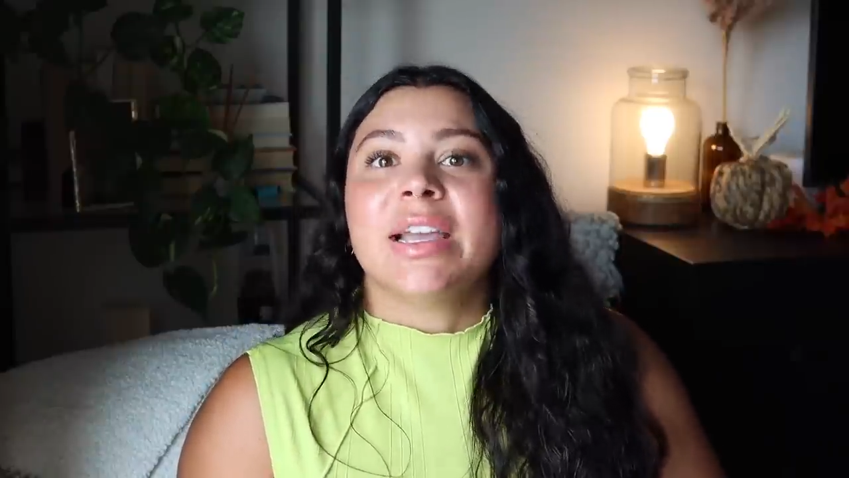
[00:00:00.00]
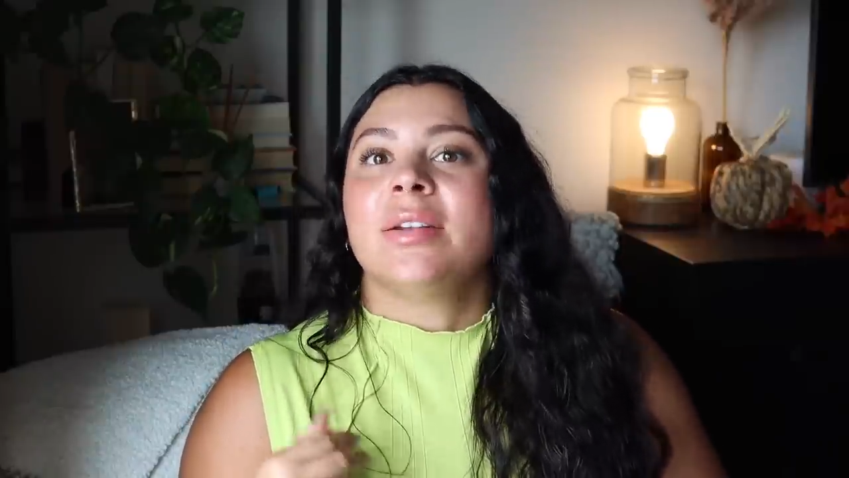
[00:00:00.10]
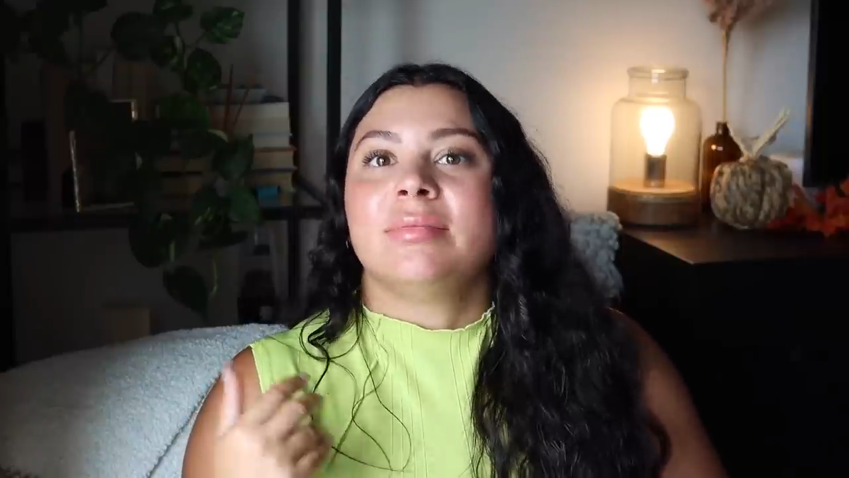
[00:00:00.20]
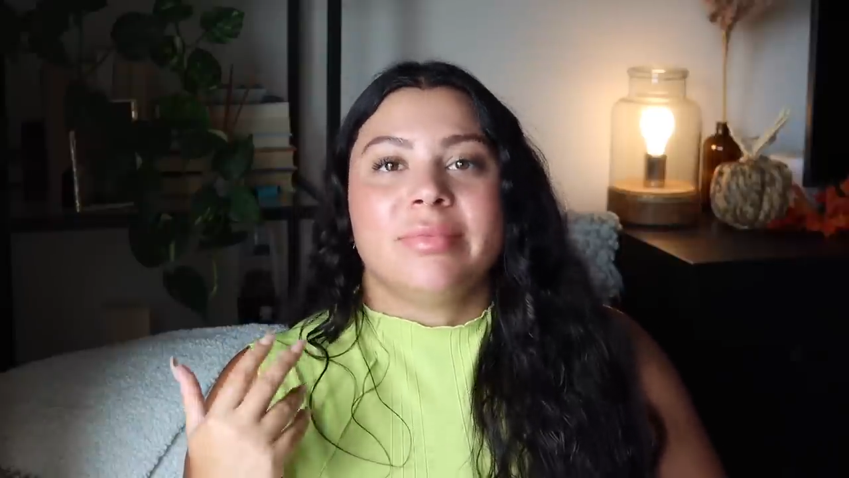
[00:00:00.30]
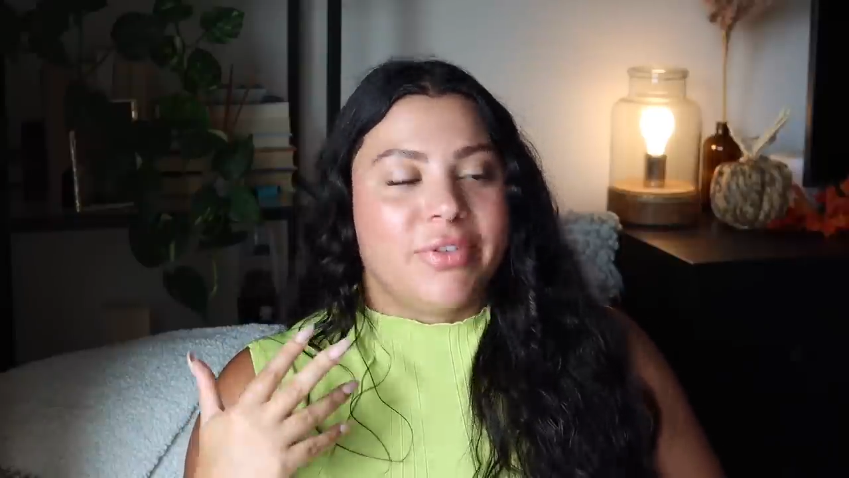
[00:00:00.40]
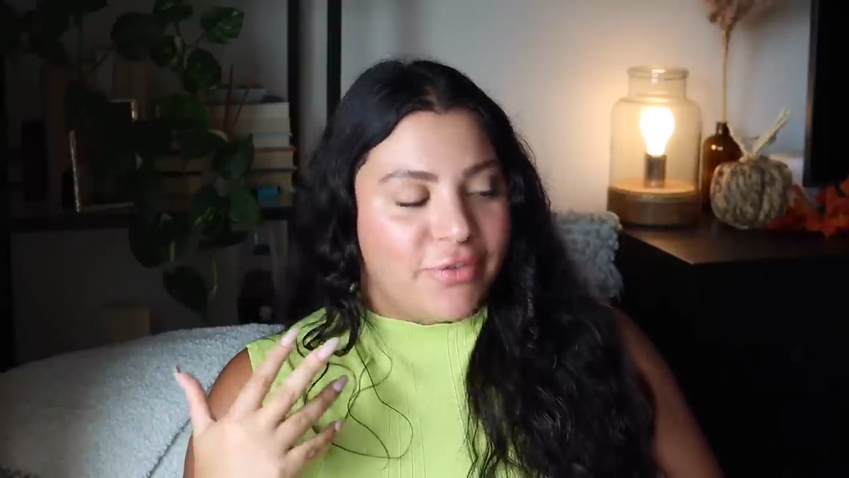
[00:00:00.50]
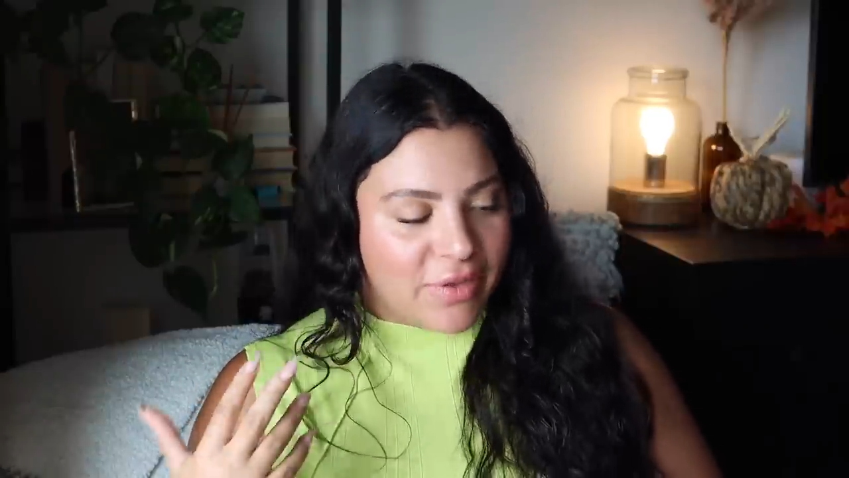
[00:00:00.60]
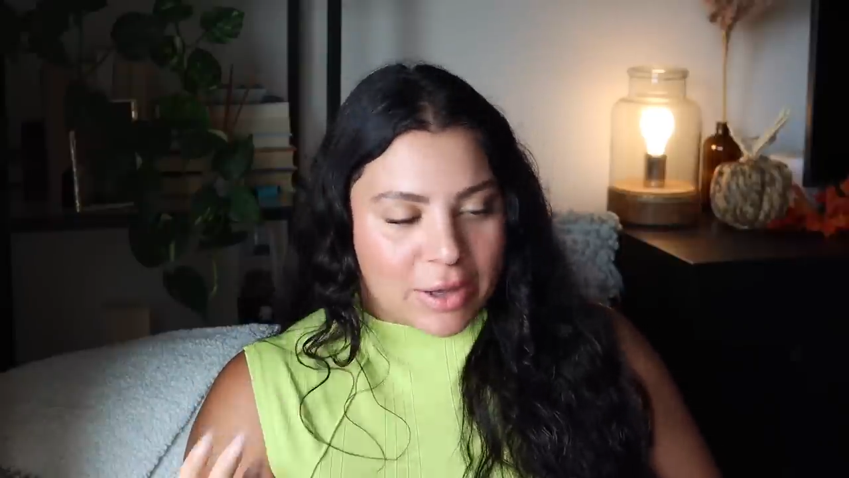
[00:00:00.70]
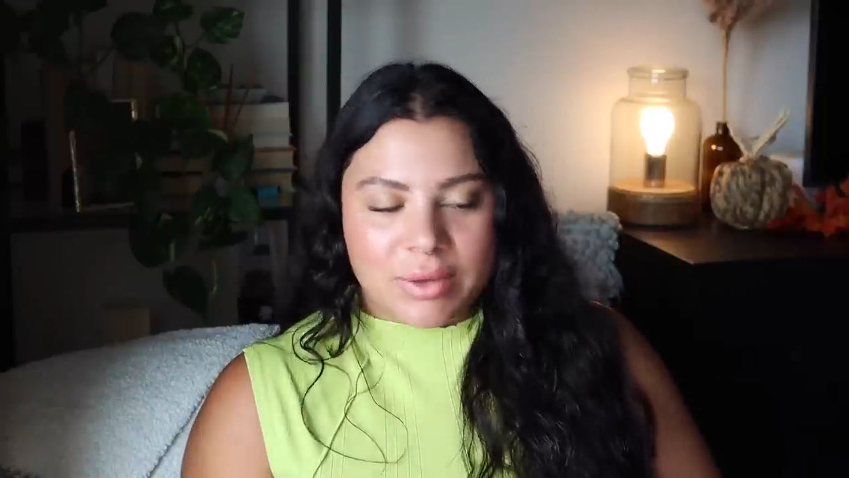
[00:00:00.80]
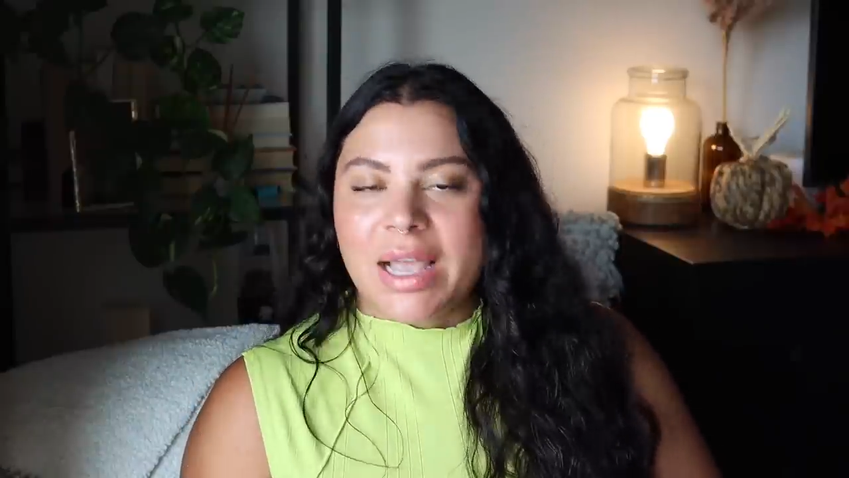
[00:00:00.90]
It
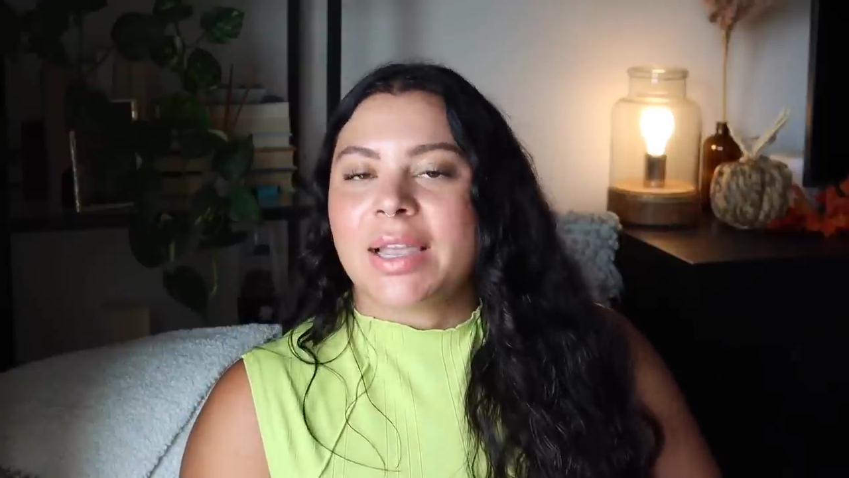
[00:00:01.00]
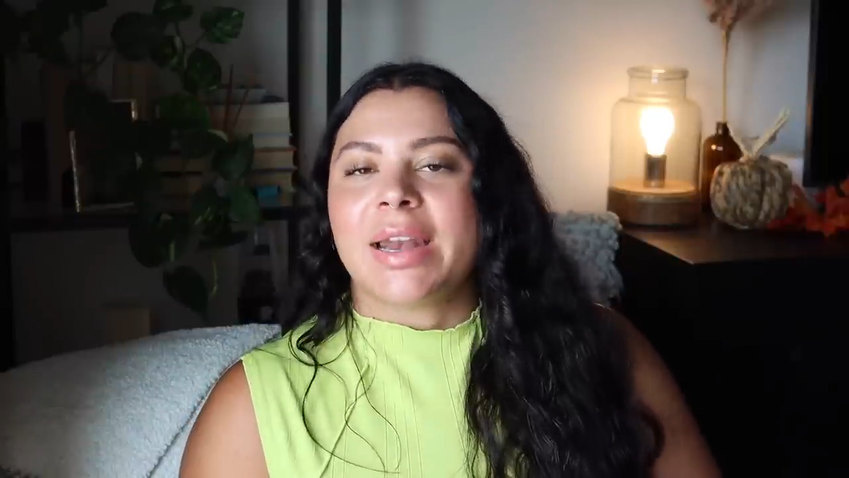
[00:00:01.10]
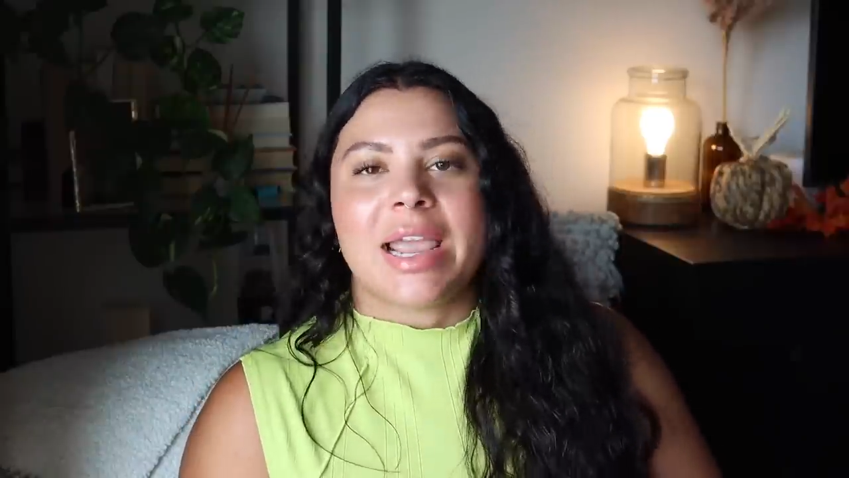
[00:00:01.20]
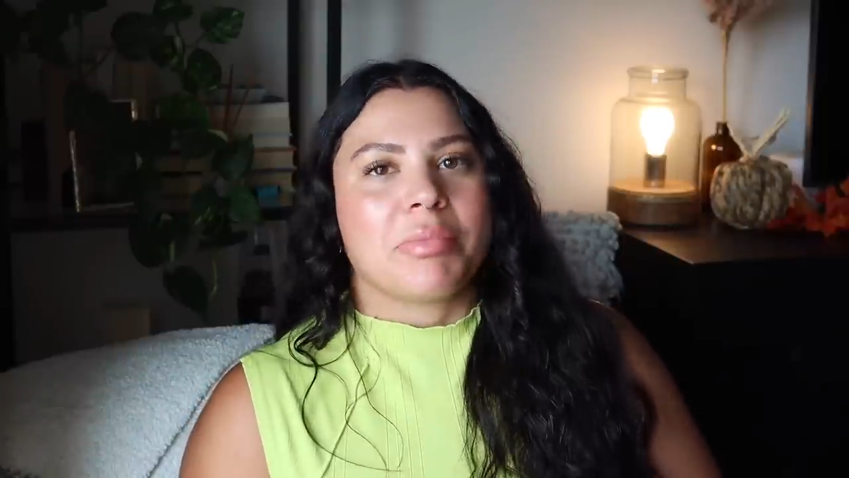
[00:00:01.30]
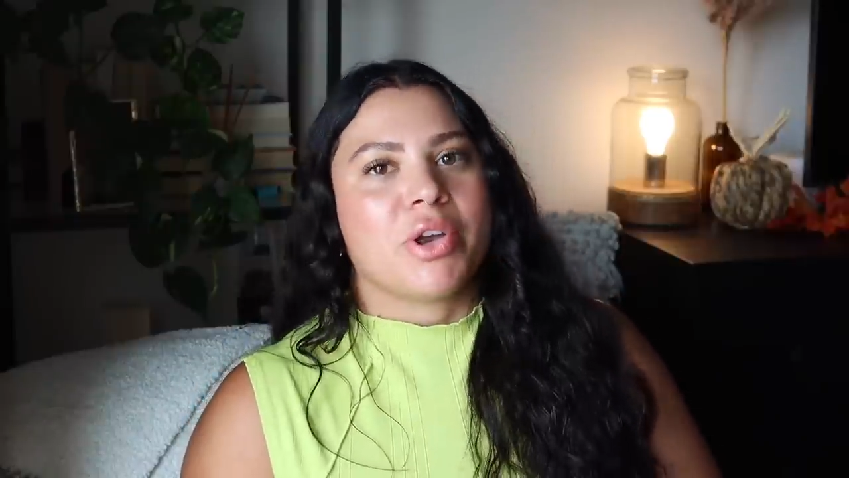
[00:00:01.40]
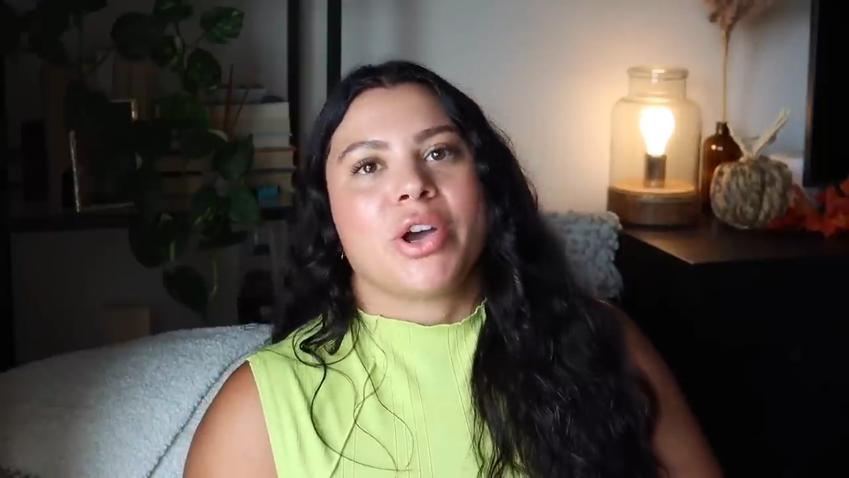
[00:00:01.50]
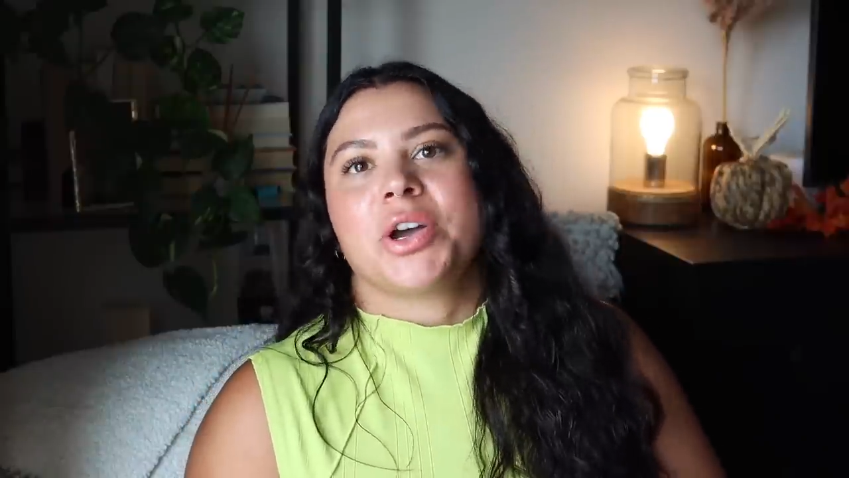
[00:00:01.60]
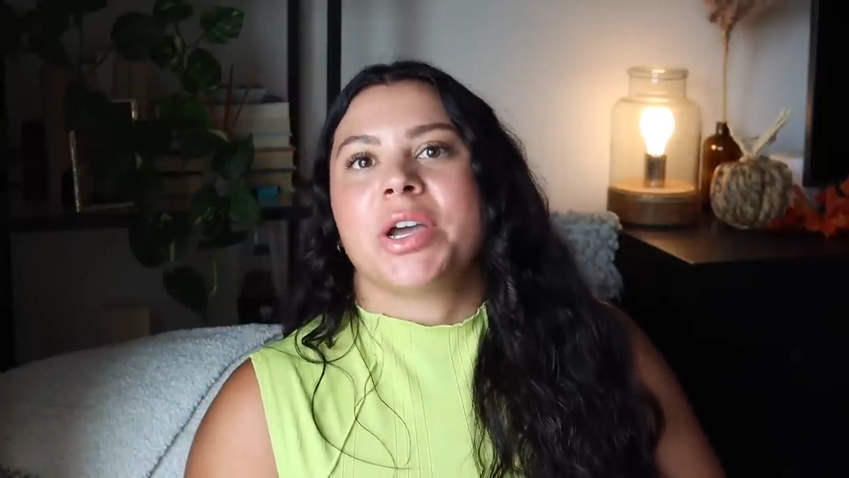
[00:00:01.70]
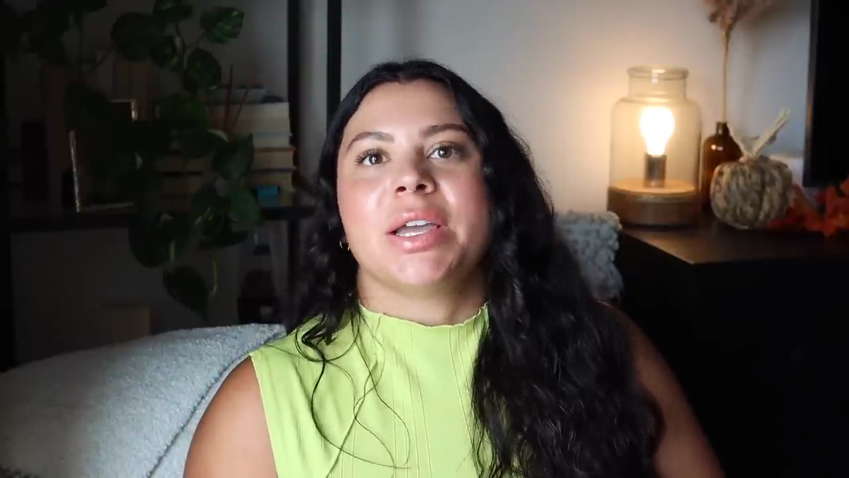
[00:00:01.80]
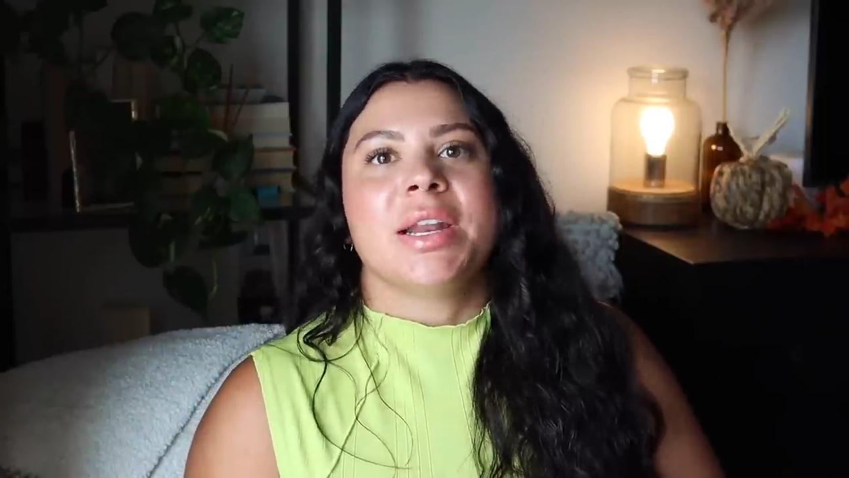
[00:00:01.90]
felt like a
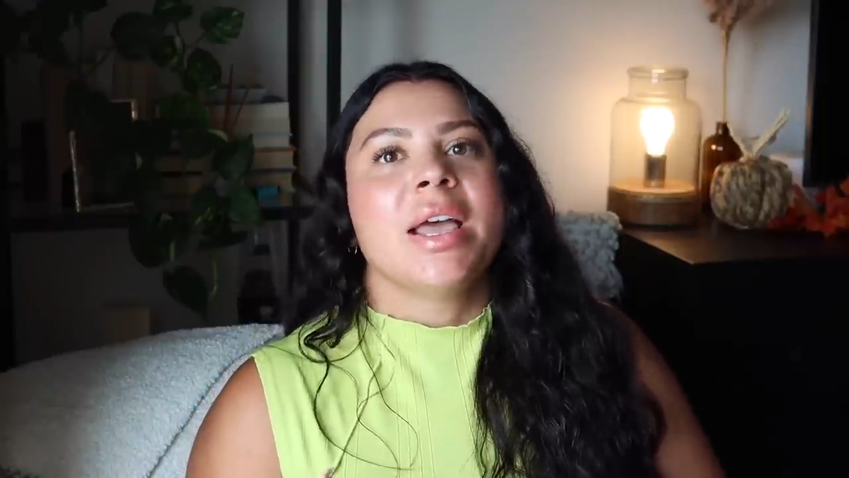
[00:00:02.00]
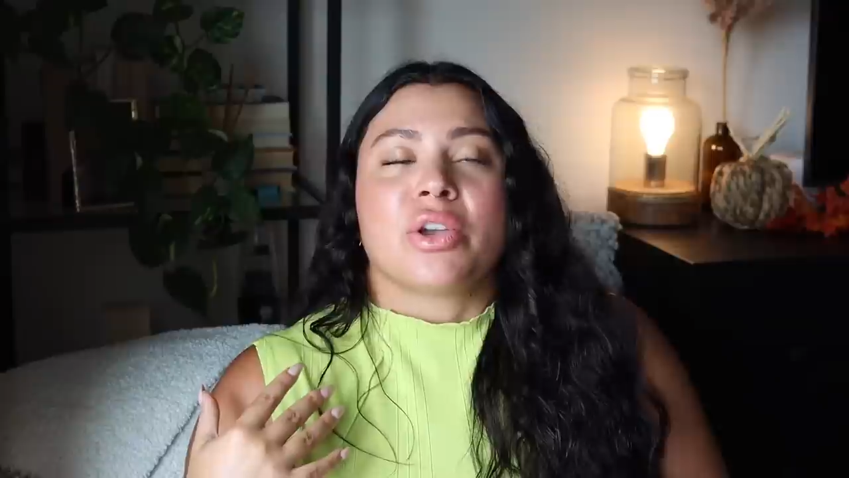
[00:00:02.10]
neighborhood.